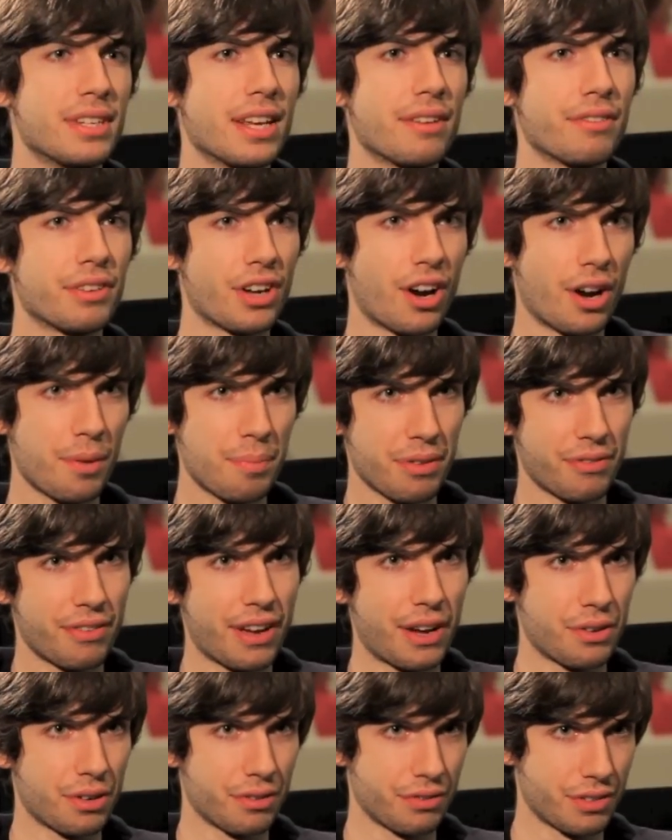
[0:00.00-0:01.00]
David Karp, the
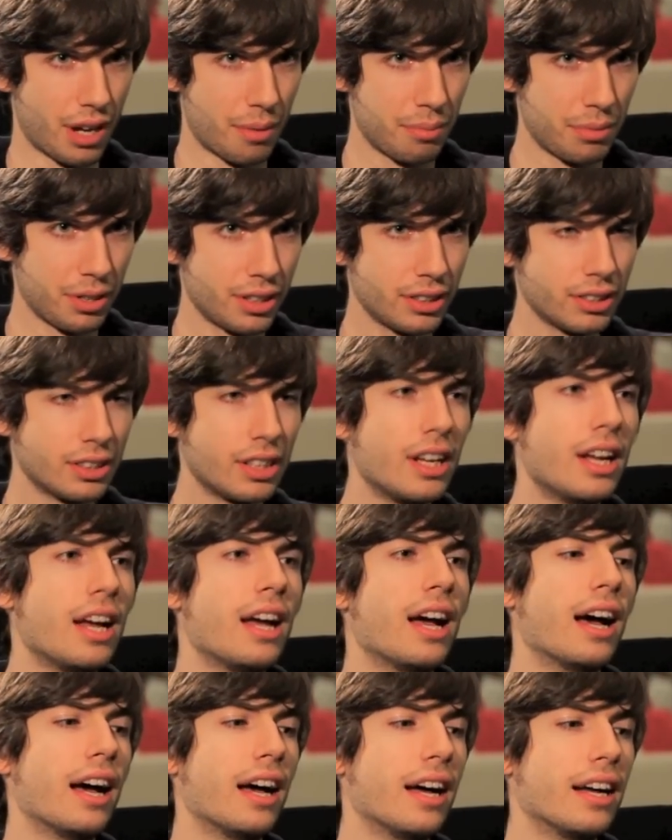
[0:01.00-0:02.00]
founder of Tumblr.
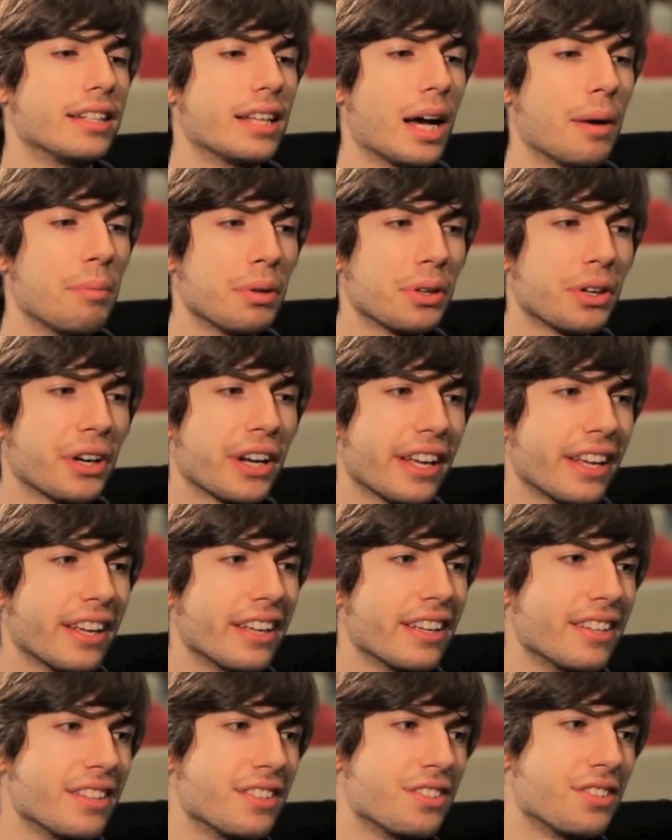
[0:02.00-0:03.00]
Uh, Tumblr
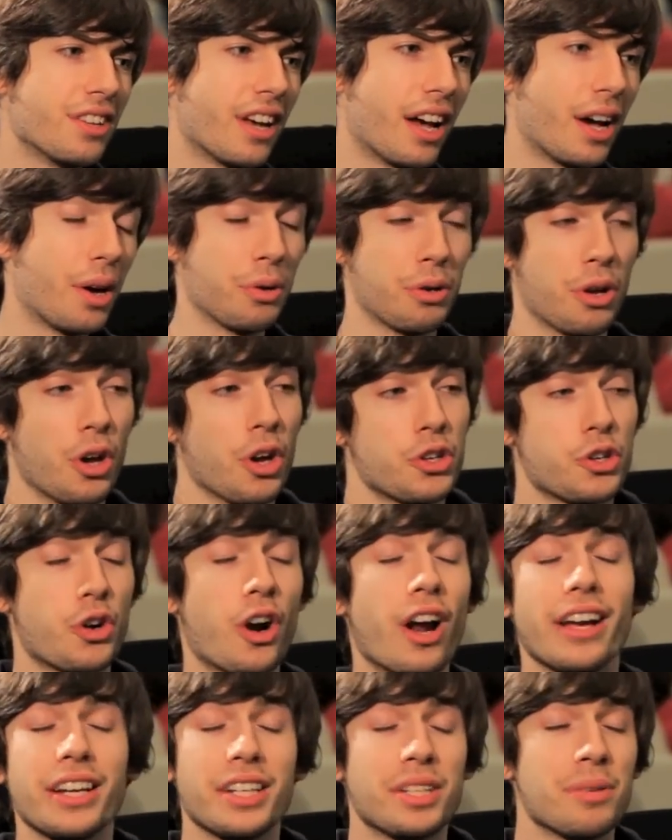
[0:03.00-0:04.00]
is uh,
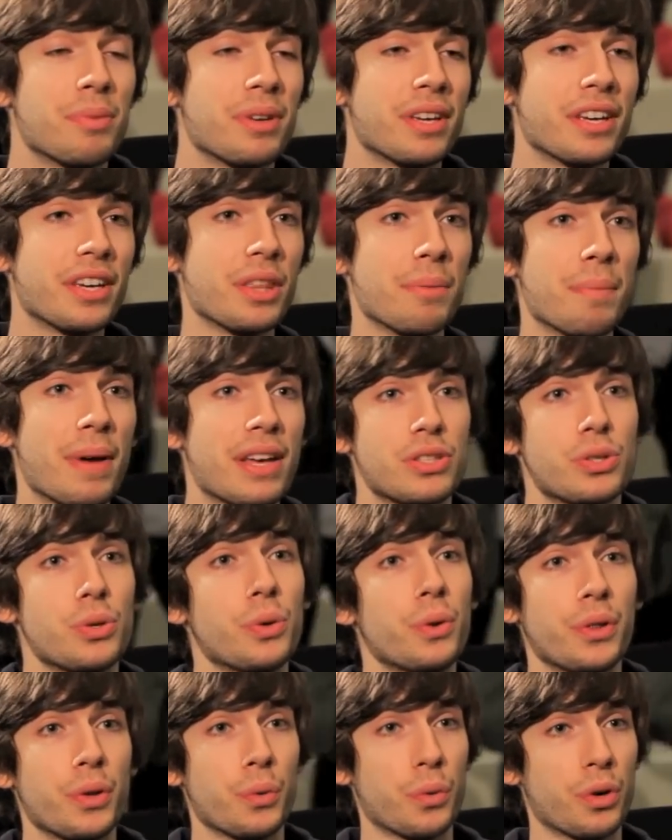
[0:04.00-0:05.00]
trying to be the best
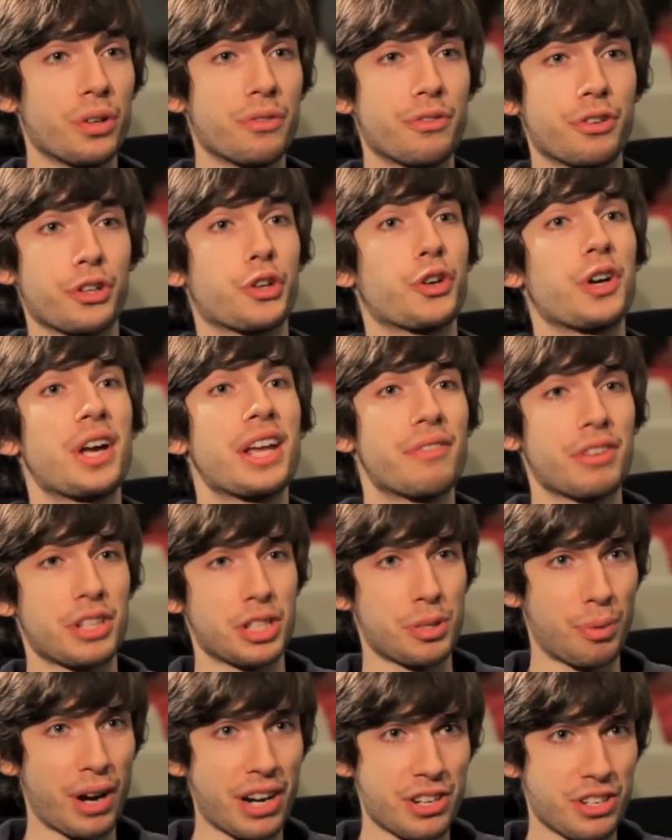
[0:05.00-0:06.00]
tool in the world for creative
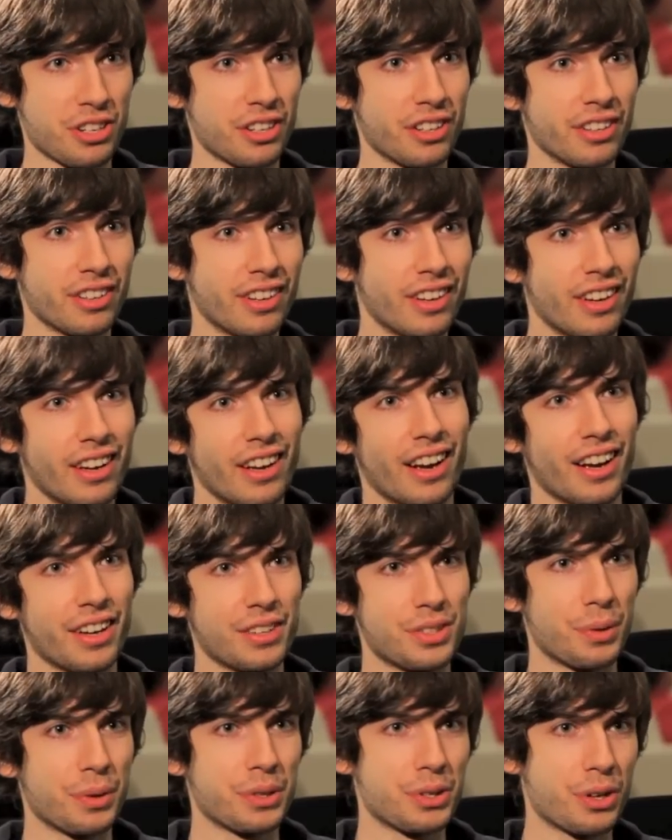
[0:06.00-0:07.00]
expression. Uh,
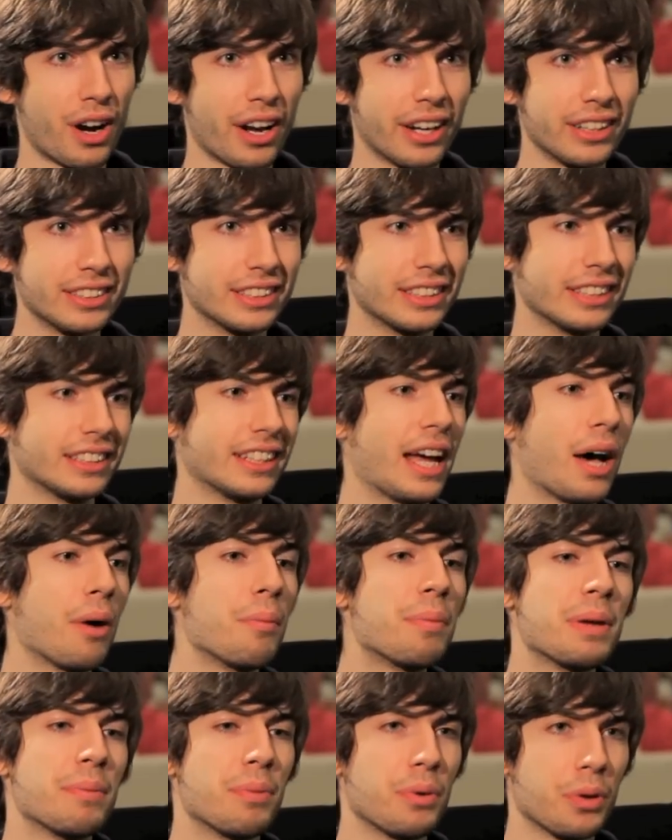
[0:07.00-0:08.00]
so we're trying to
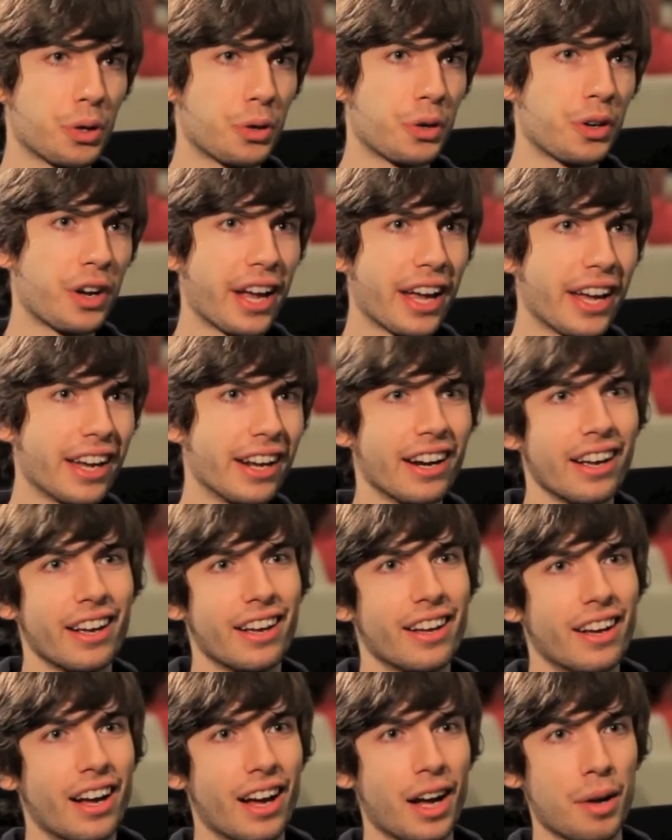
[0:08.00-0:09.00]
help people create
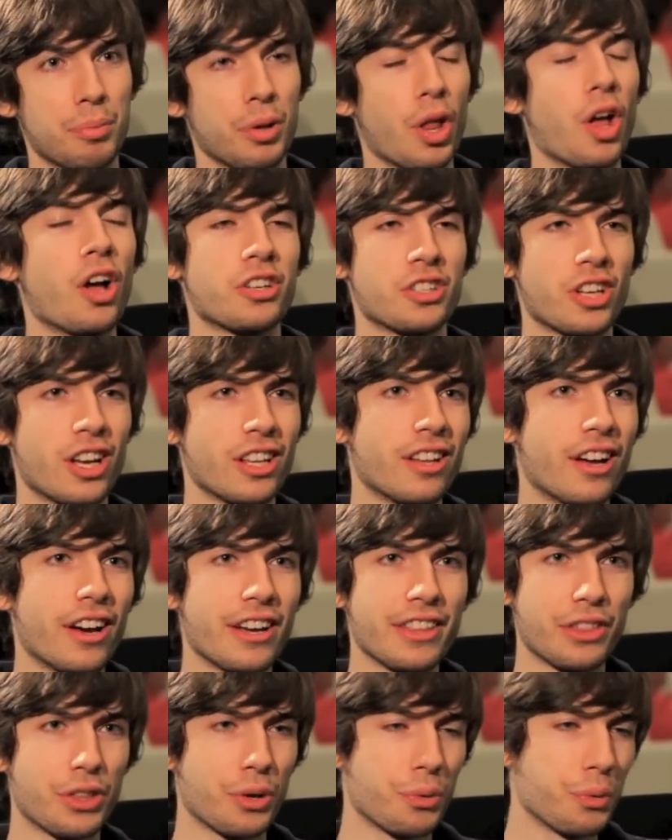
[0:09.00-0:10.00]
uh, blogs
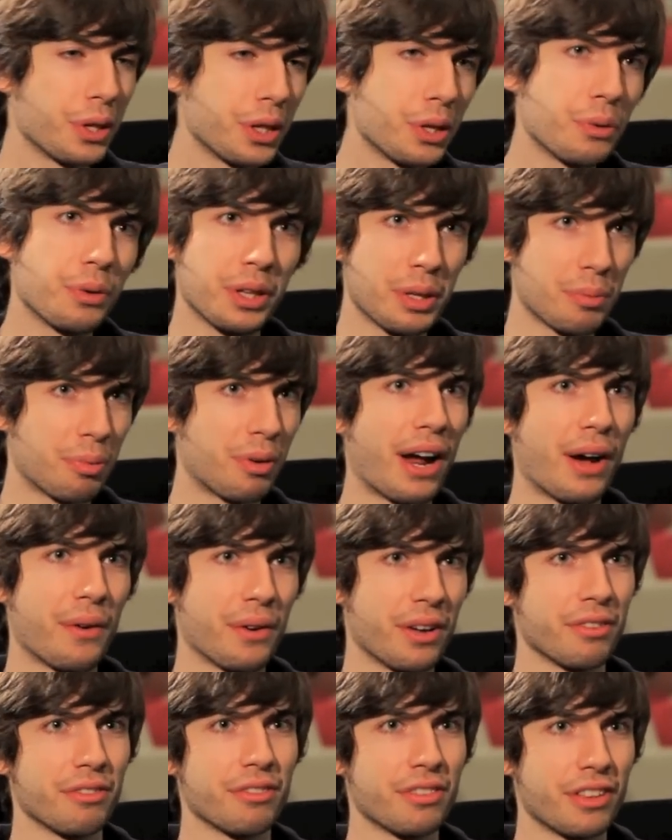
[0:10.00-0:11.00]
online that they're really, really
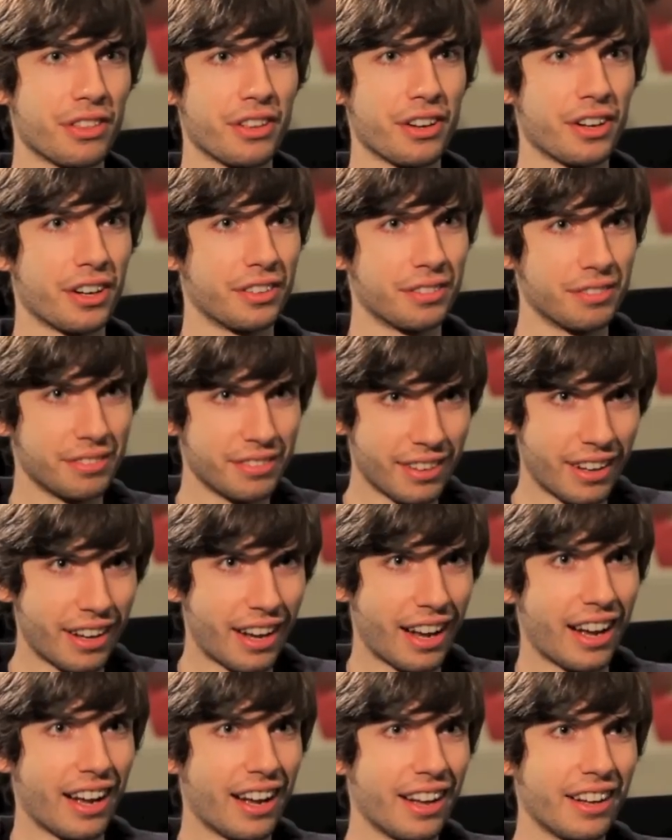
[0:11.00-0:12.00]
proud of, that they're
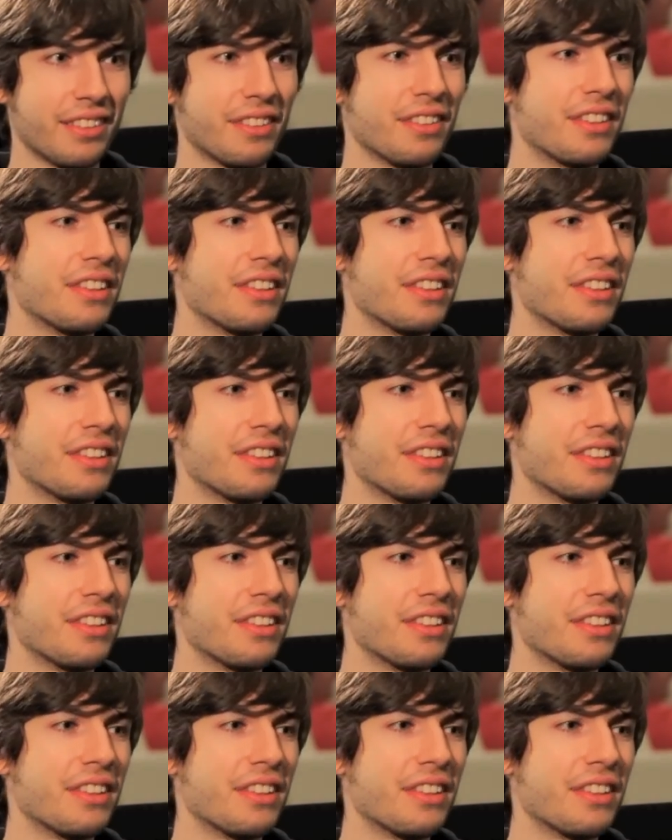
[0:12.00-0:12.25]
uh,